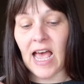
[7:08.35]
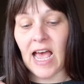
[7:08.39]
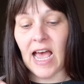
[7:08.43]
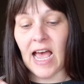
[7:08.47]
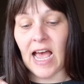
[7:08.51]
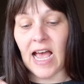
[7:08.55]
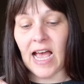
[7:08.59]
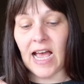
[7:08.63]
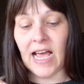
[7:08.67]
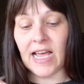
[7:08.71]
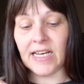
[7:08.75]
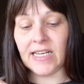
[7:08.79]

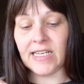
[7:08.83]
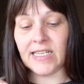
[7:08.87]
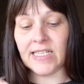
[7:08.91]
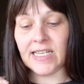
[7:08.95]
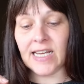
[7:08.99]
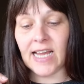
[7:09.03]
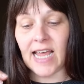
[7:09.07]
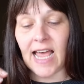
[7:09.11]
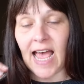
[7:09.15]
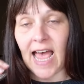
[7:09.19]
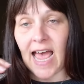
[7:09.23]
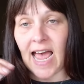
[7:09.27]
and
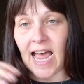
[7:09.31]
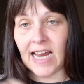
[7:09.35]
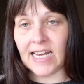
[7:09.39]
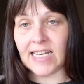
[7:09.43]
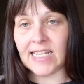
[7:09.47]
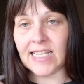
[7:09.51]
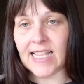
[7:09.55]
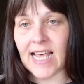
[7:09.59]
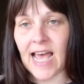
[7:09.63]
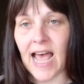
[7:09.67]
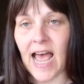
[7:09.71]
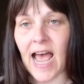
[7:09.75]

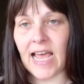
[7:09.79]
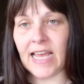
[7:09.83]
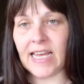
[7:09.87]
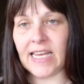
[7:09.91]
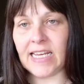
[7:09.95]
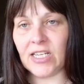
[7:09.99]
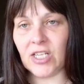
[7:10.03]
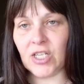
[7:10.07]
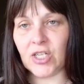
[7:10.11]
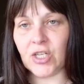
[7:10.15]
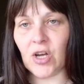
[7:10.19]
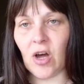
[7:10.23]
add that
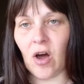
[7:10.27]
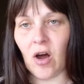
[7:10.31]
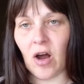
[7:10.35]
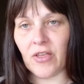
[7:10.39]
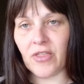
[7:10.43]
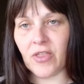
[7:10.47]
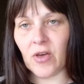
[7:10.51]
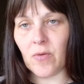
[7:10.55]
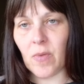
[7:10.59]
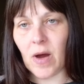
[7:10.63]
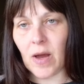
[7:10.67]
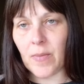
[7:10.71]
into
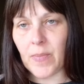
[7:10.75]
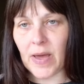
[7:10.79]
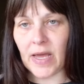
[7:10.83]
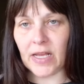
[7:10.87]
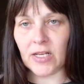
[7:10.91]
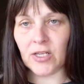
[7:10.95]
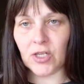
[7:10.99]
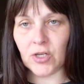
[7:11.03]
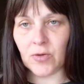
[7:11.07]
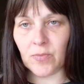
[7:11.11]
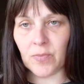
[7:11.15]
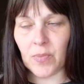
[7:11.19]
either my
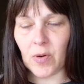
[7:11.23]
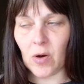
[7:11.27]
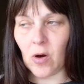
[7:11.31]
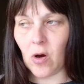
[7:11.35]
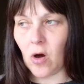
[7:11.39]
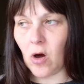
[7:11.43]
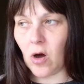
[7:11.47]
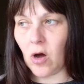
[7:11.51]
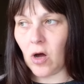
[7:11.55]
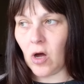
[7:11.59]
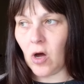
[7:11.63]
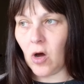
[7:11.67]
pension
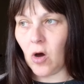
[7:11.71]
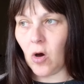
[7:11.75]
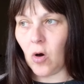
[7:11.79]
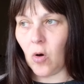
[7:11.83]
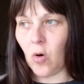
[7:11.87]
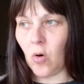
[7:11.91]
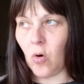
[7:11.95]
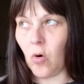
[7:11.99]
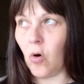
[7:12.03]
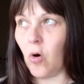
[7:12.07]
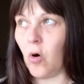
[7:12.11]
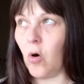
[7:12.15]
pot
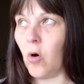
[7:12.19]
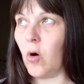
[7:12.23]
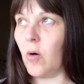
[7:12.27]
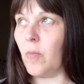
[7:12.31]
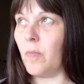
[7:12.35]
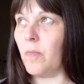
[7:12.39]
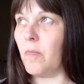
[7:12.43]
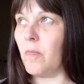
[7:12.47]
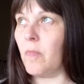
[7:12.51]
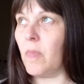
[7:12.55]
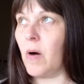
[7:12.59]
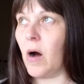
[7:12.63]
or
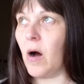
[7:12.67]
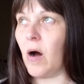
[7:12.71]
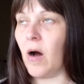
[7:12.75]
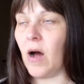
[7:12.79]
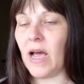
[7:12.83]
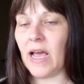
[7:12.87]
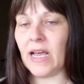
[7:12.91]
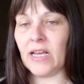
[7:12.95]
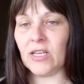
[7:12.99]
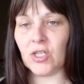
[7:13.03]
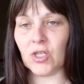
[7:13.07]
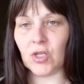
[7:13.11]

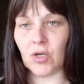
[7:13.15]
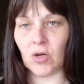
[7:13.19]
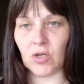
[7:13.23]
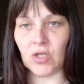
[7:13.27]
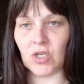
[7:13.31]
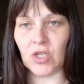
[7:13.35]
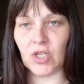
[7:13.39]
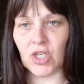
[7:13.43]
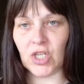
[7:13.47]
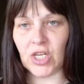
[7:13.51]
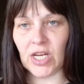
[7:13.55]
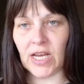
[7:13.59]
my
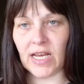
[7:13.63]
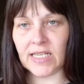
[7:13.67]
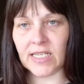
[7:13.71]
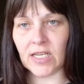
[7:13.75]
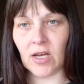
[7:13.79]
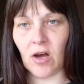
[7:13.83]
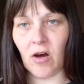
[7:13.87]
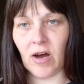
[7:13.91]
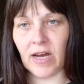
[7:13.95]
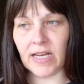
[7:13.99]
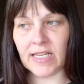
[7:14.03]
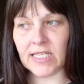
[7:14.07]
stocks and shares
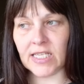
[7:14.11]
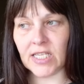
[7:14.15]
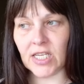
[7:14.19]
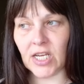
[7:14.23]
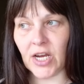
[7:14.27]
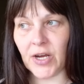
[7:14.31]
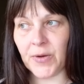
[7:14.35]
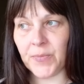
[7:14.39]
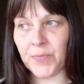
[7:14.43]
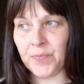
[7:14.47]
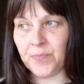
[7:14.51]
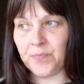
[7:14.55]

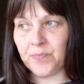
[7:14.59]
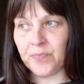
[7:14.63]
ISA,